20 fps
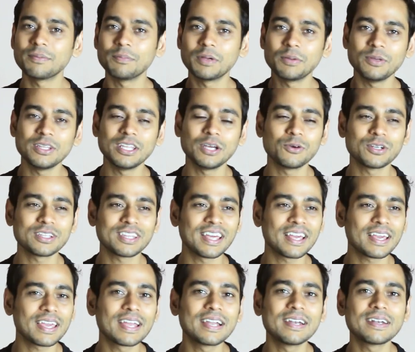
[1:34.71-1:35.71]
Maybe they were
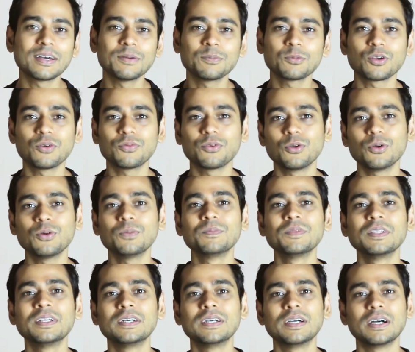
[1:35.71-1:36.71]
thinking in terms of, you know,
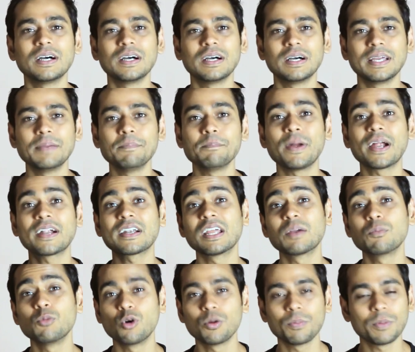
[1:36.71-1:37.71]
impacting
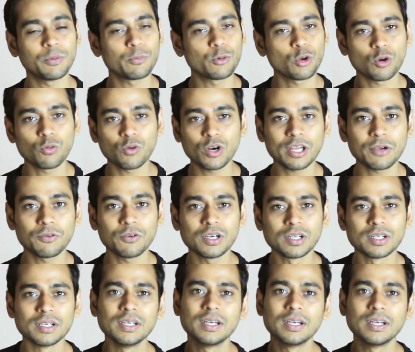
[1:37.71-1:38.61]
more people or whatever.